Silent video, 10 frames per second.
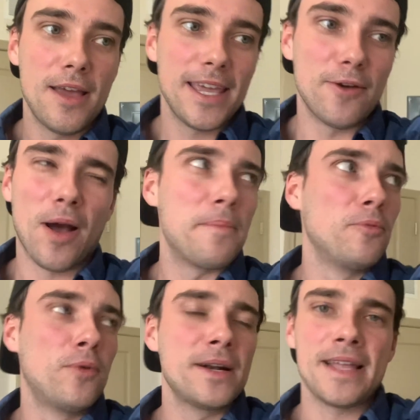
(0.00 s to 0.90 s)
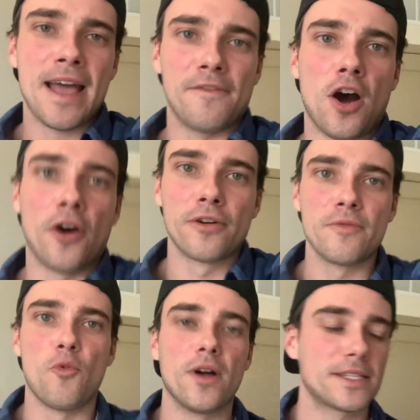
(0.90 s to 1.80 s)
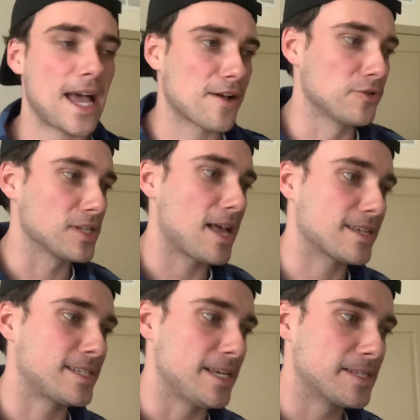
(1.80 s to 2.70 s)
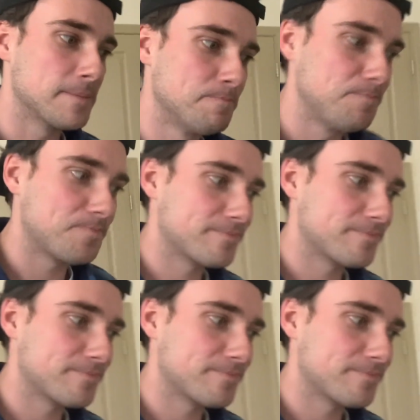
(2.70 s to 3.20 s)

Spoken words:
What did he have? 101 tackles last season.